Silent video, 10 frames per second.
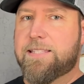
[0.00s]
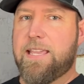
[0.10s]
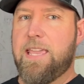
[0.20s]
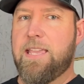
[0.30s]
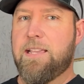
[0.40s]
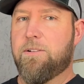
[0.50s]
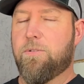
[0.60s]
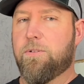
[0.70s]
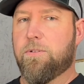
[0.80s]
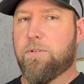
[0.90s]
thing
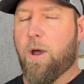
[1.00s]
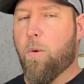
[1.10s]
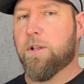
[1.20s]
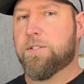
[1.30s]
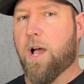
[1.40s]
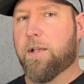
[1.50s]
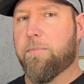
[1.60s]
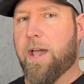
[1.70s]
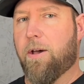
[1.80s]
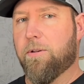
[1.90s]
I want to talk
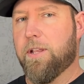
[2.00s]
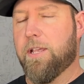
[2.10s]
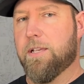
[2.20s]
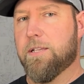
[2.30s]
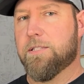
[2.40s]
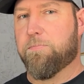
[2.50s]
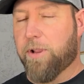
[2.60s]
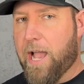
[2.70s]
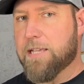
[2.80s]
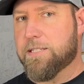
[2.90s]
about is
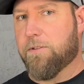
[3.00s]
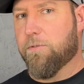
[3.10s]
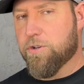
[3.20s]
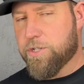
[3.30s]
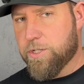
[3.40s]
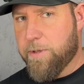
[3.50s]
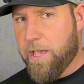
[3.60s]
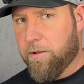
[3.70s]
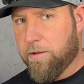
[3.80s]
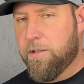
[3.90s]
plastic versus
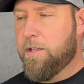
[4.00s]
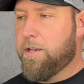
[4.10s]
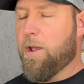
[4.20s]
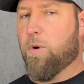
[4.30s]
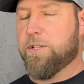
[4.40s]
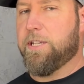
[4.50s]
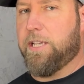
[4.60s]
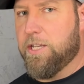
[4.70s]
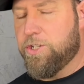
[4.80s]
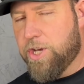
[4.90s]
metal. Now, once
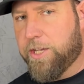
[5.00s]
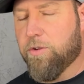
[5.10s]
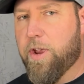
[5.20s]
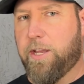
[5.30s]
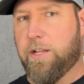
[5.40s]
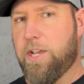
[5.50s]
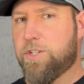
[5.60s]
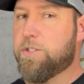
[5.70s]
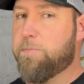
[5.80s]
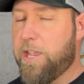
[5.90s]
again, check your
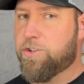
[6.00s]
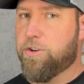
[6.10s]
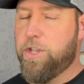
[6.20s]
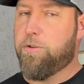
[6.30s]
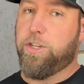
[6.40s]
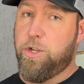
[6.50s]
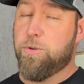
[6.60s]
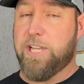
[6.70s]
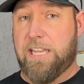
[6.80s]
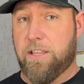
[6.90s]
regulations. Make sure you can
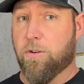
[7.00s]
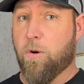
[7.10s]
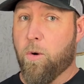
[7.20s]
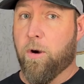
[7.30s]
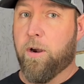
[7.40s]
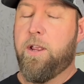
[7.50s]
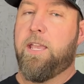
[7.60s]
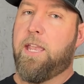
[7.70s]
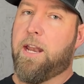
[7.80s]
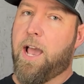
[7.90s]
use either or.
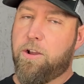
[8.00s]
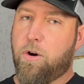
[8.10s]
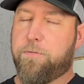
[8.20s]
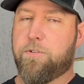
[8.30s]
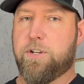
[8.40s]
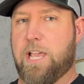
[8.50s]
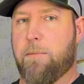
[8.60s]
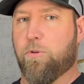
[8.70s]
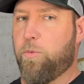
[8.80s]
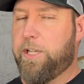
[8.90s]
In Idaho, for
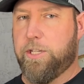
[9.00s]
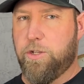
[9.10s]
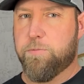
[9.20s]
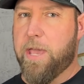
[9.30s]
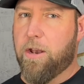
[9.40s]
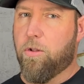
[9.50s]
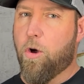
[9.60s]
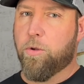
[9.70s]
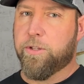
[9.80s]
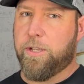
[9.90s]
example, we can use metal
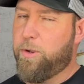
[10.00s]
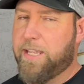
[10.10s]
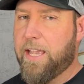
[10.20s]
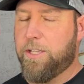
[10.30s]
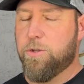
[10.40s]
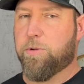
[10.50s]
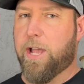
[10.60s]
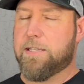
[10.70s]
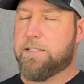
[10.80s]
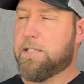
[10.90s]
only. We can't use
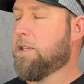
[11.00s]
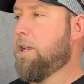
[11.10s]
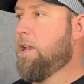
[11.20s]
plastic.